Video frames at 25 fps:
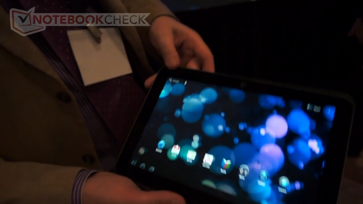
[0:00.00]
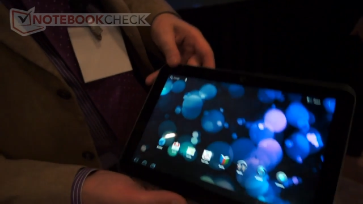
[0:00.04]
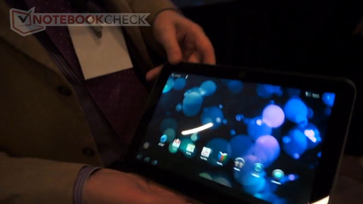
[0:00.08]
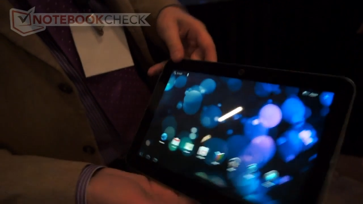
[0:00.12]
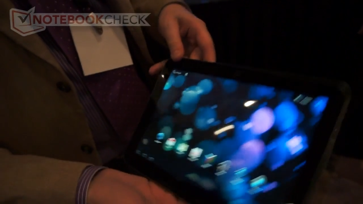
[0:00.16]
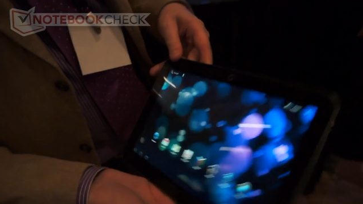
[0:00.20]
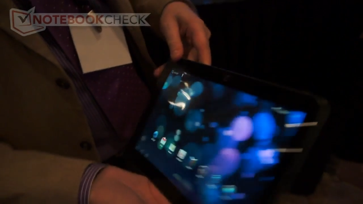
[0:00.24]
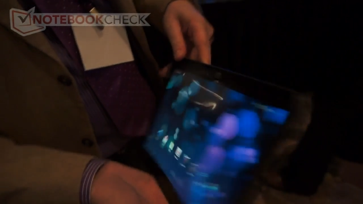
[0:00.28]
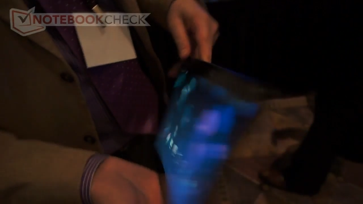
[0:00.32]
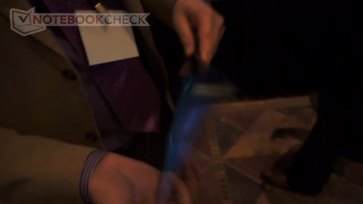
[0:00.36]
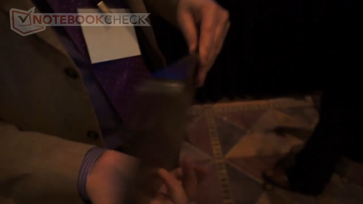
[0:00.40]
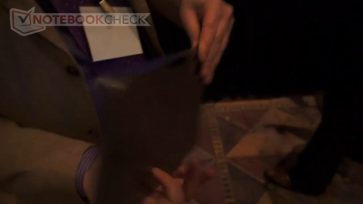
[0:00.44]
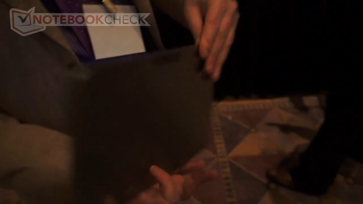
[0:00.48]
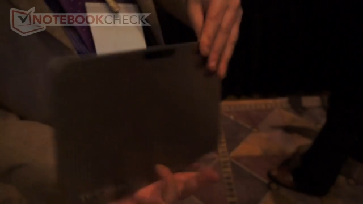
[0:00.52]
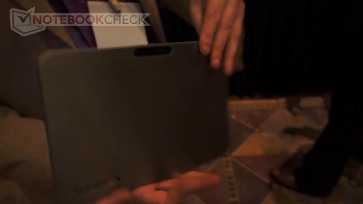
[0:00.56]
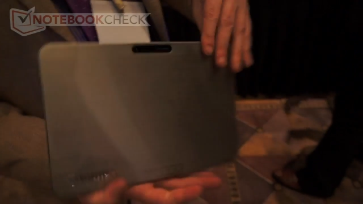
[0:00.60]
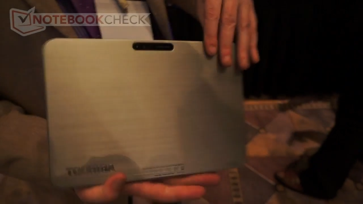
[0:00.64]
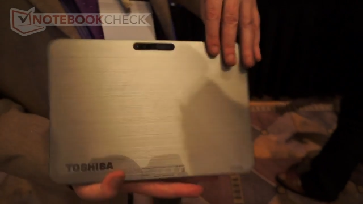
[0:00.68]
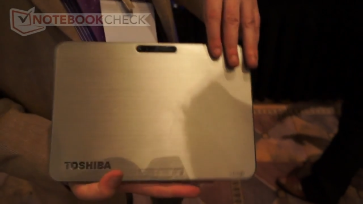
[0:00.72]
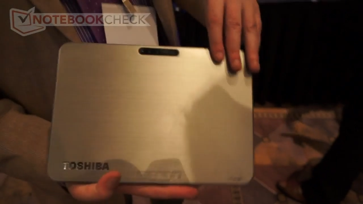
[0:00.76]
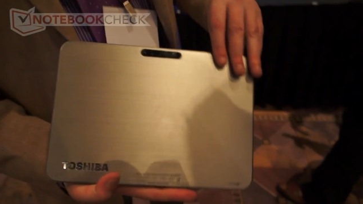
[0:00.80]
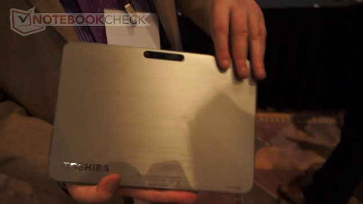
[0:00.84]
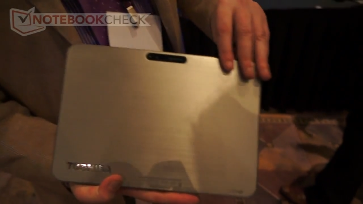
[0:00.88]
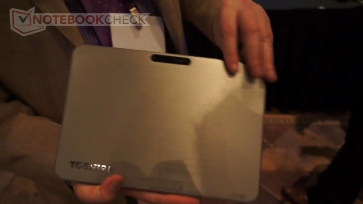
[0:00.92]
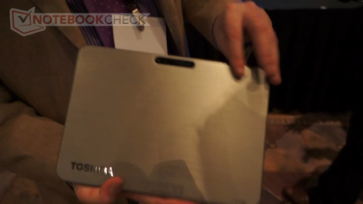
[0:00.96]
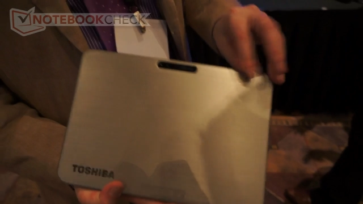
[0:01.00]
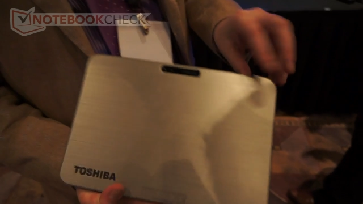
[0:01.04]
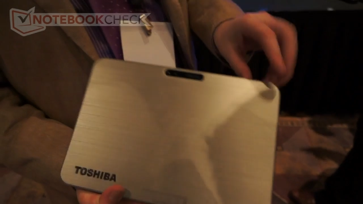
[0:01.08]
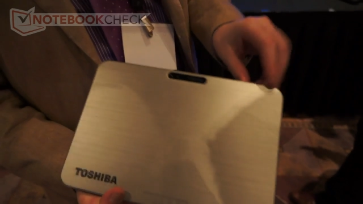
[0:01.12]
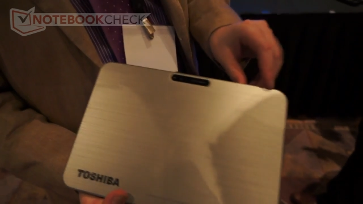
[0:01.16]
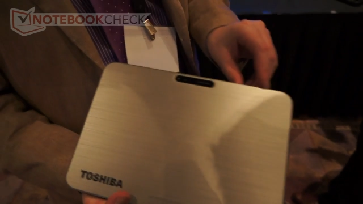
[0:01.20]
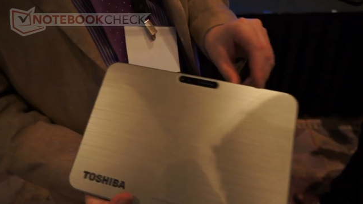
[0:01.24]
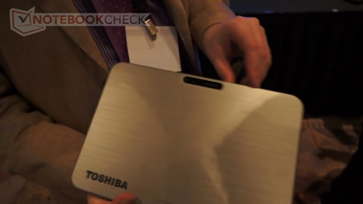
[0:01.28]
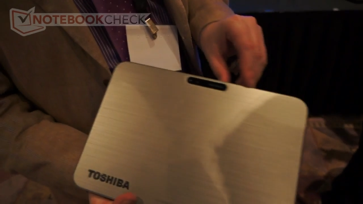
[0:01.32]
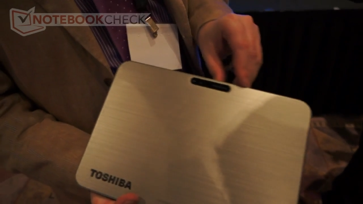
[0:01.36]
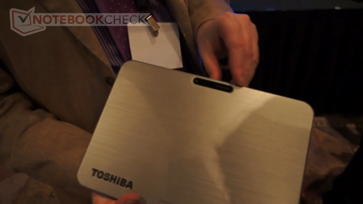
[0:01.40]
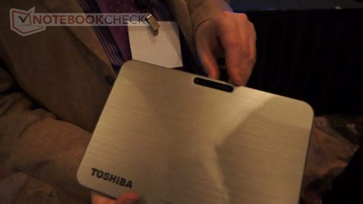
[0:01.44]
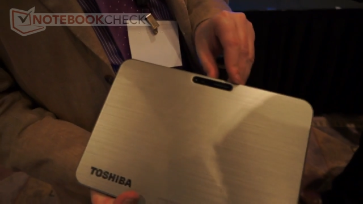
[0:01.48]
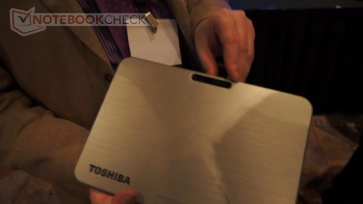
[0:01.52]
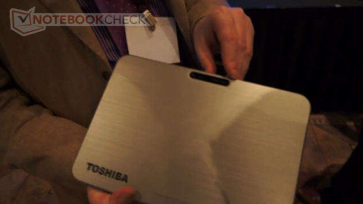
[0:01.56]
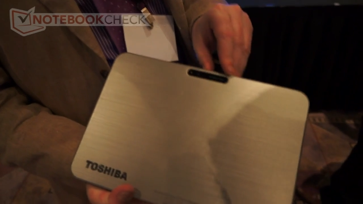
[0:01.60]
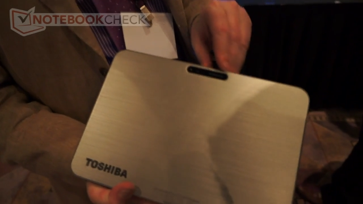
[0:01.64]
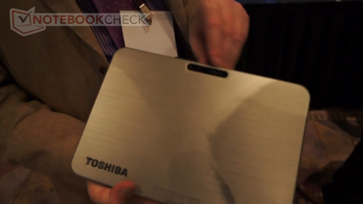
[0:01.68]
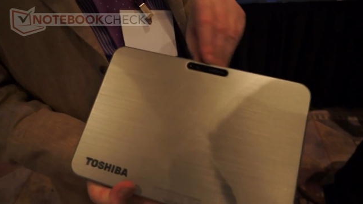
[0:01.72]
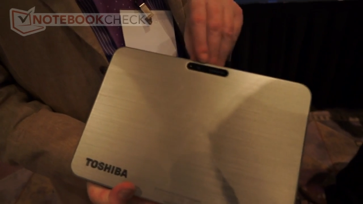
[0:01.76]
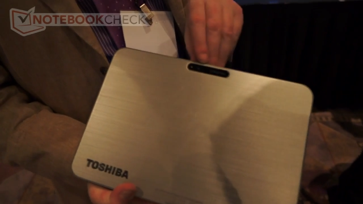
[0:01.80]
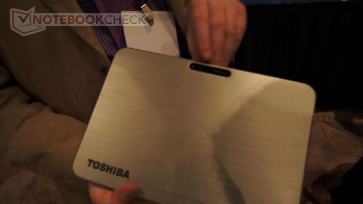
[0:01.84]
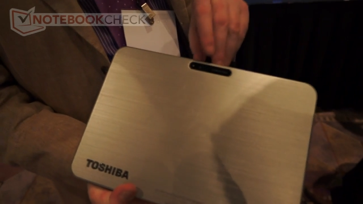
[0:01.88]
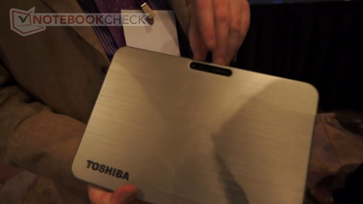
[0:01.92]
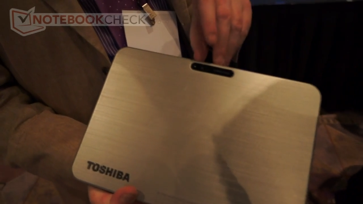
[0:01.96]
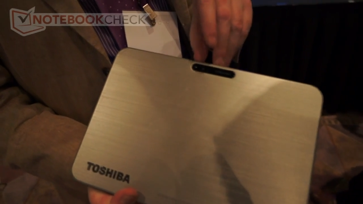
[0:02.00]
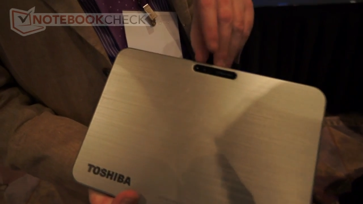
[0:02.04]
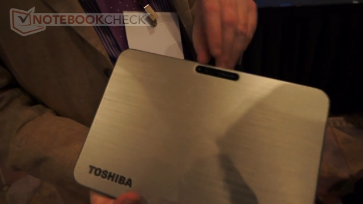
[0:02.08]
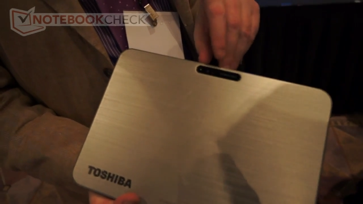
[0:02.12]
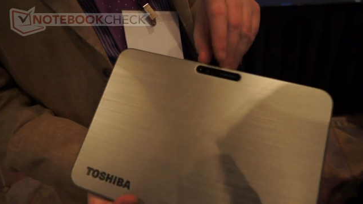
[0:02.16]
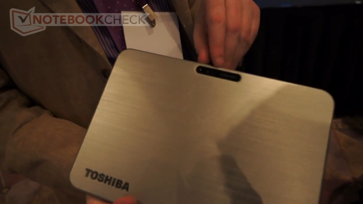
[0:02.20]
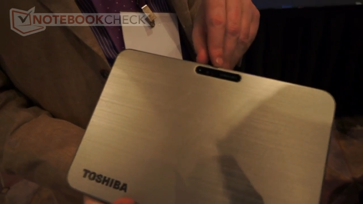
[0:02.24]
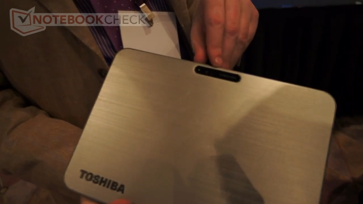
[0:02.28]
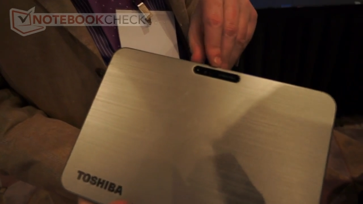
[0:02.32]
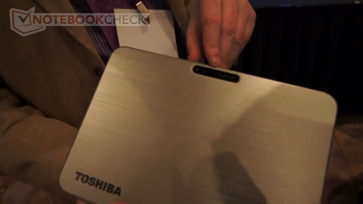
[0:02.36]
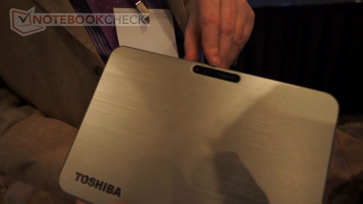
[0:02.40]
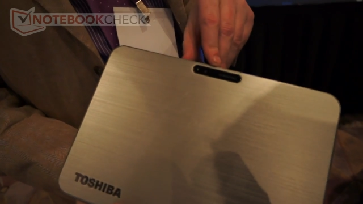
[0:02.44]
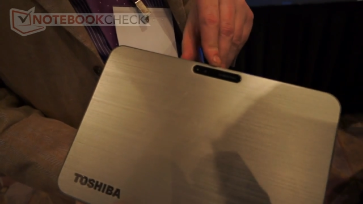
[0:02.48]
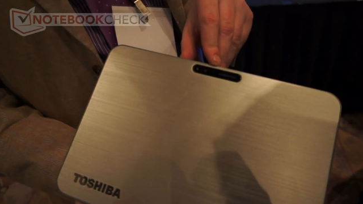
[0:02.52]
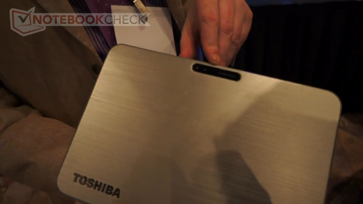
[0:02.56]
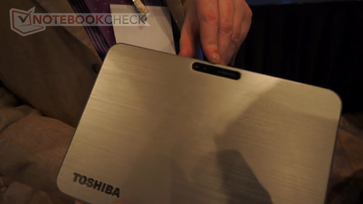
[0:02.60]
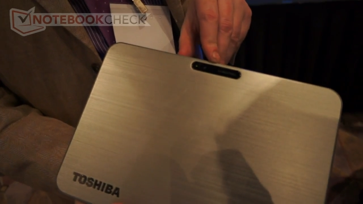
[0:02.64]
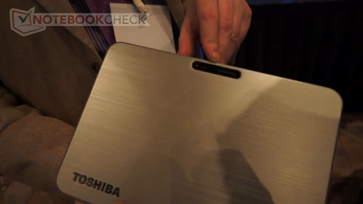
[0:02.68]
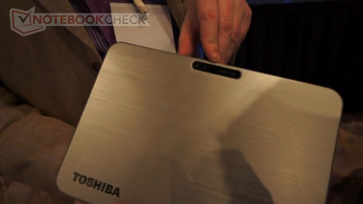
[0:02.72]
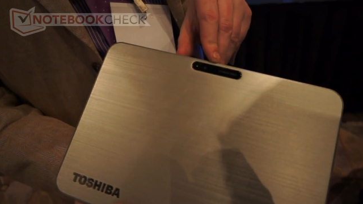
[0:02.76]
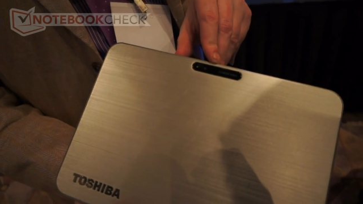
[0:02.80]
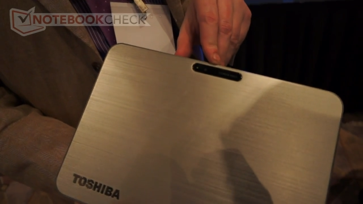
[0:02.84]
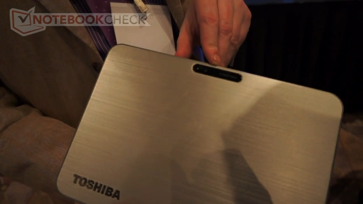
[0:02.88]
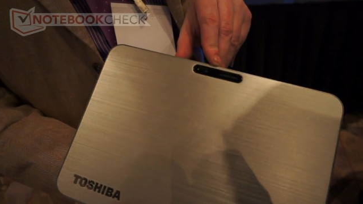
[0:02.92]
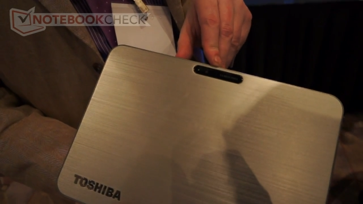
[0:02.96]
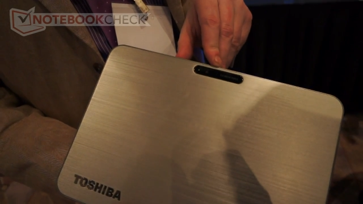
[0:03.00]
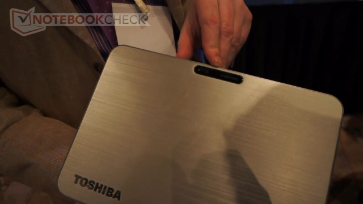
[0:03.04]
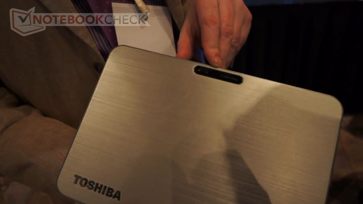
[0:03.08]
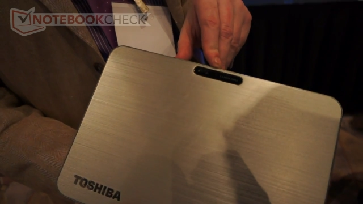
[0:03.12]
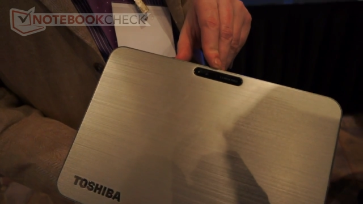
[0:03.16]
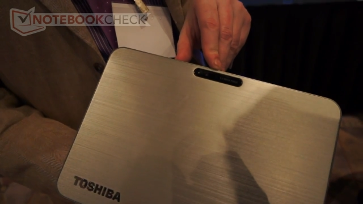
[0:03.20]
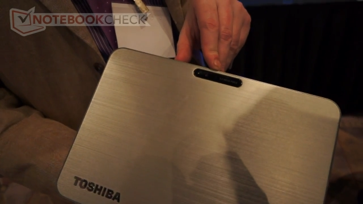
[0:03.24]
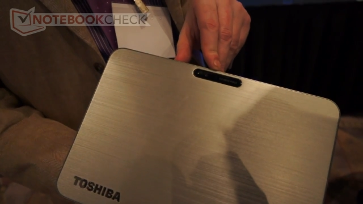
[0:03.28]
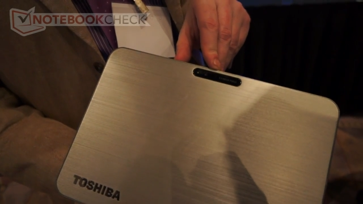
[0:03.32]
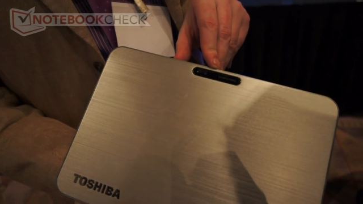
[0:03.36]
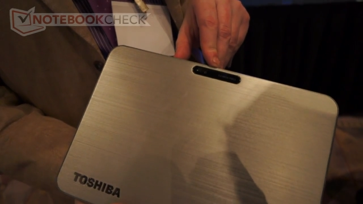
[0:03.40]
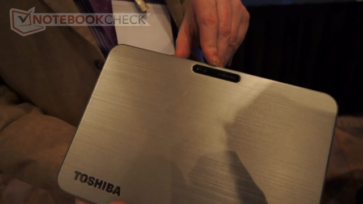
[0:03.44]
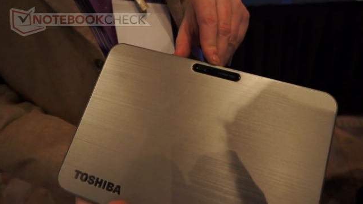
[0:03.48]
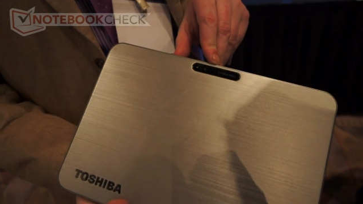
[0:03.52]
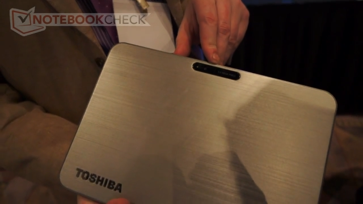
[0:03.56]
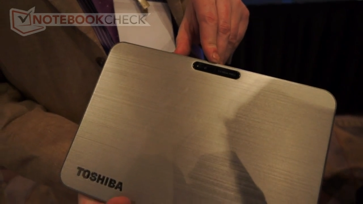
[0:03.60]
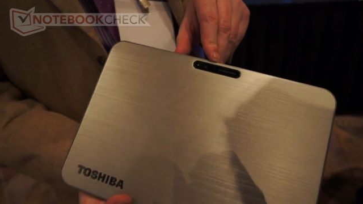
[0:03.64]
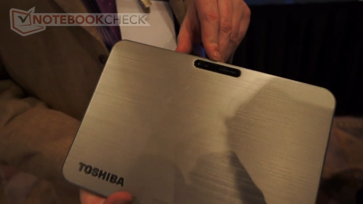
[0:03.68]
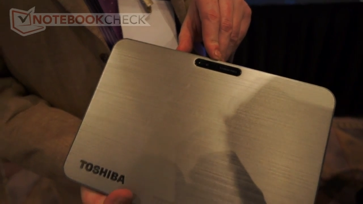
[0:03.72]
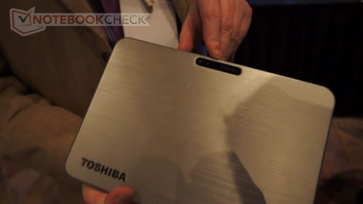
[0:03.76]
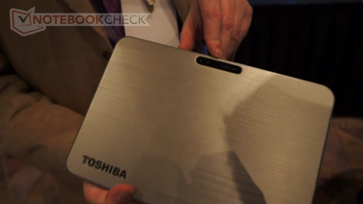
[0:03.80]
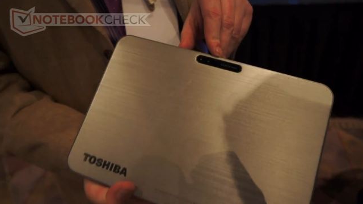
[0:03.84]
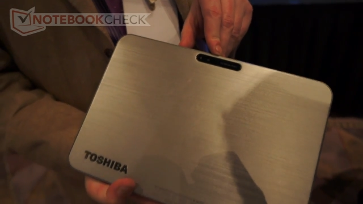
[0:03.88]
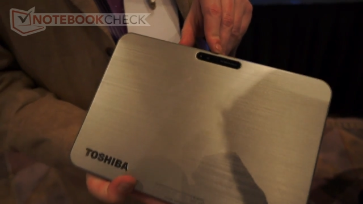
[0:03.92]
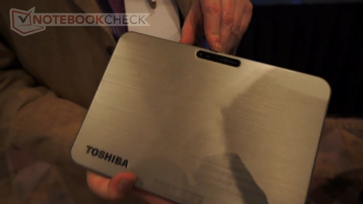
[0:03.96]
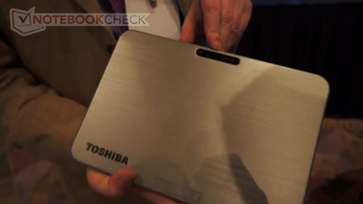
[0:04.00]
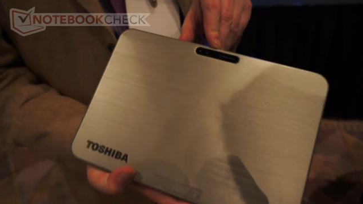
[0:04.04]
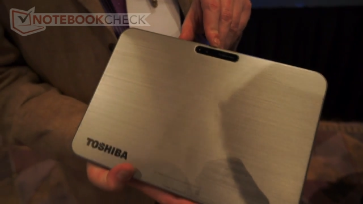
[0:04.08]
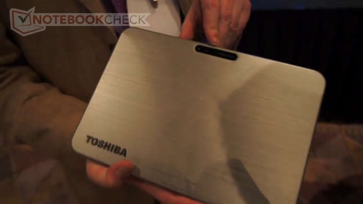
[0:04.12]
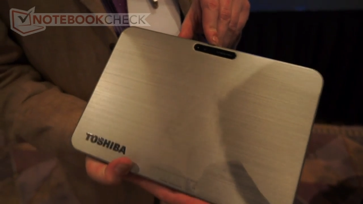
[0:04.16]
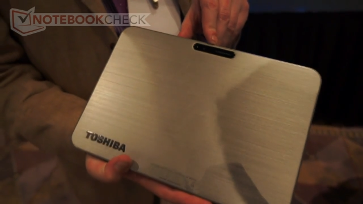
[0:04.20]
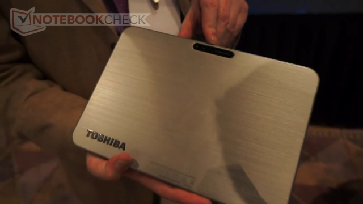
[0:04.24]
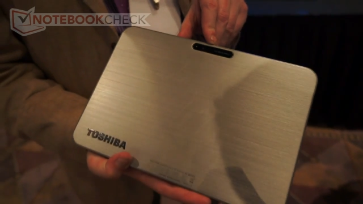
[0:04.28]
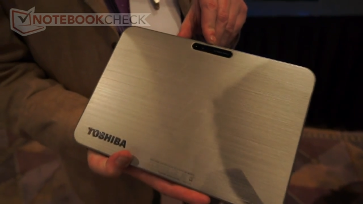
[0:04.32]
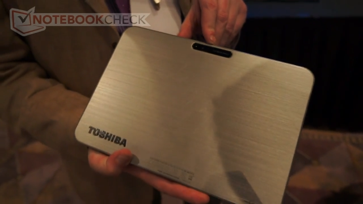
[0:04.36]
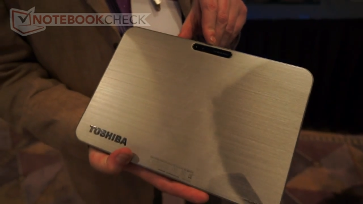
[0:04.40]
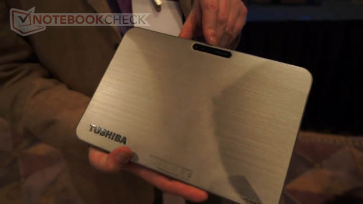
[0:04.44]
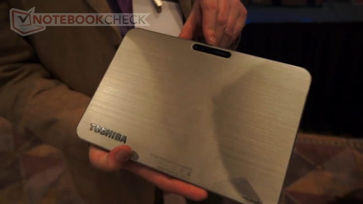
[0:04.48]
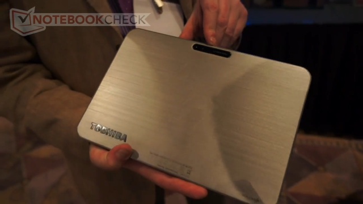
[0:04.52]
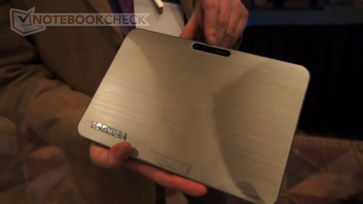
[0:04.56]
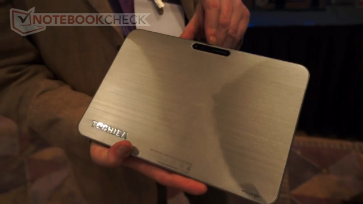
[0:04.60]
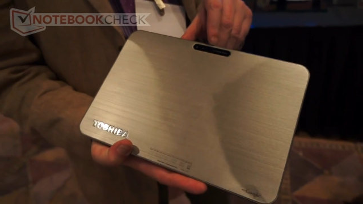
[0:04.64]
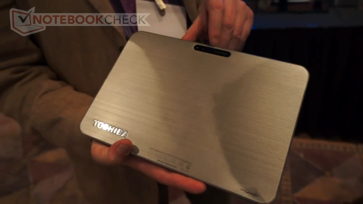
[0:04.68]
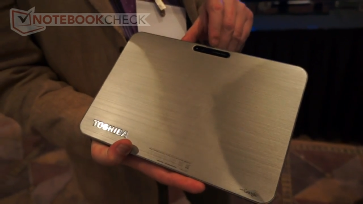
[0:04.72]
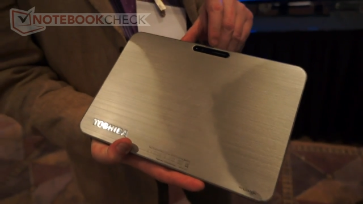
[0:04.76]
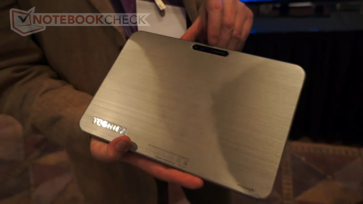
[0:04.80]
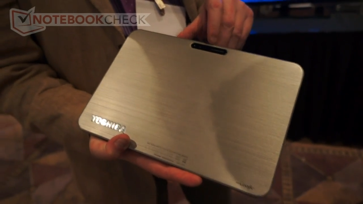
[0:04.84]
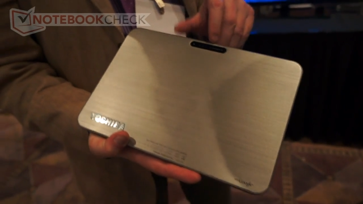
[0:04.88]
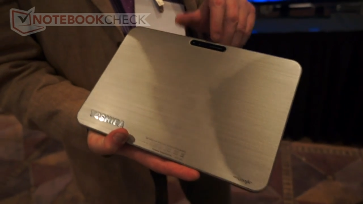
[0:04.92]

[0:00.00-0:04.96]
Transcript: (no speaker visible)